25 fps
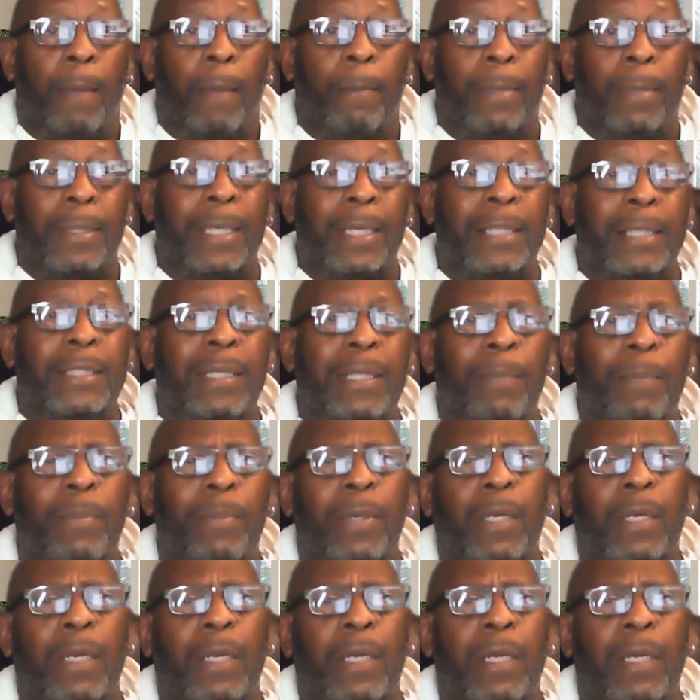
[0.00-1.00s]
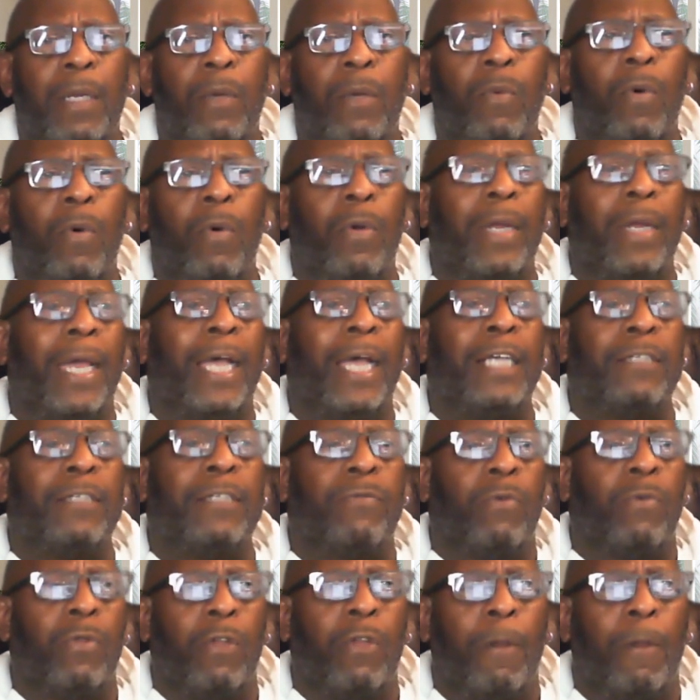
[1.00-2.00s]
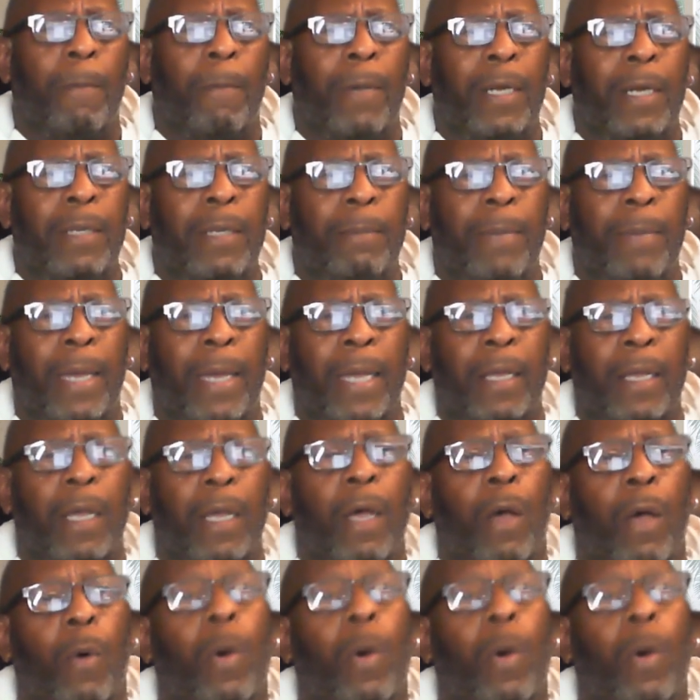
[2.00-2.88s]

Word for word: but they typically won't ask for their money back